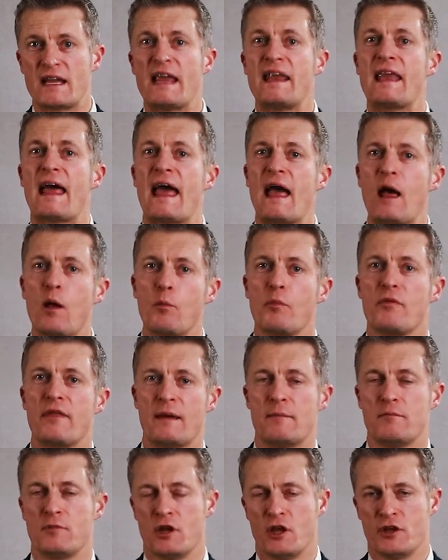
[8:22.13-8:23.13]
and help
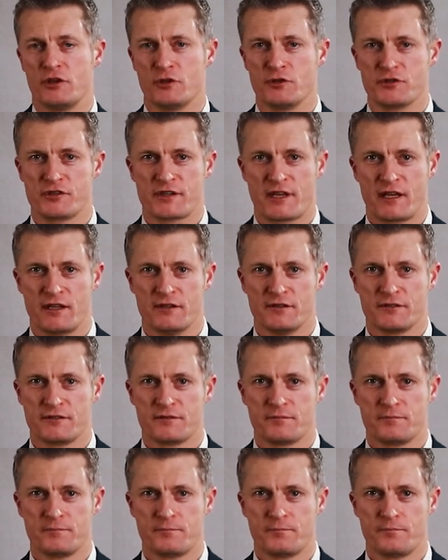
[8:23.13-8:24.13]
them learn new skills.